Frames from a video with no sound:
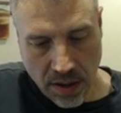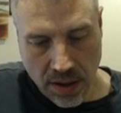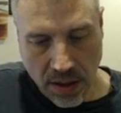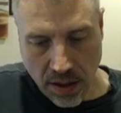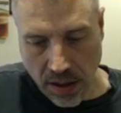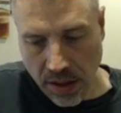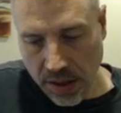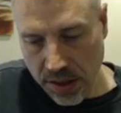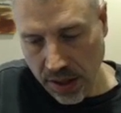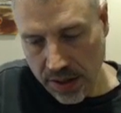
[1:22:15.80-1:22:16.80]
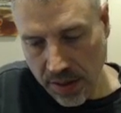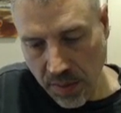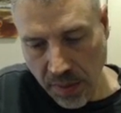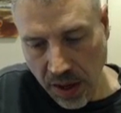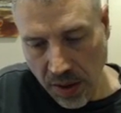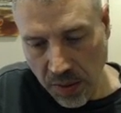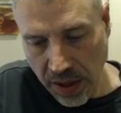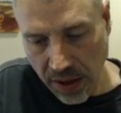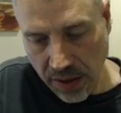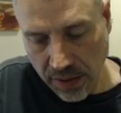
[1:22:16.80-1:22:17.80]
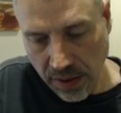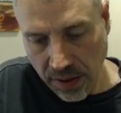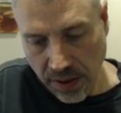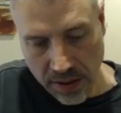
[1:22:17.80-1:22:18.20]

Let me check something on my OBS here.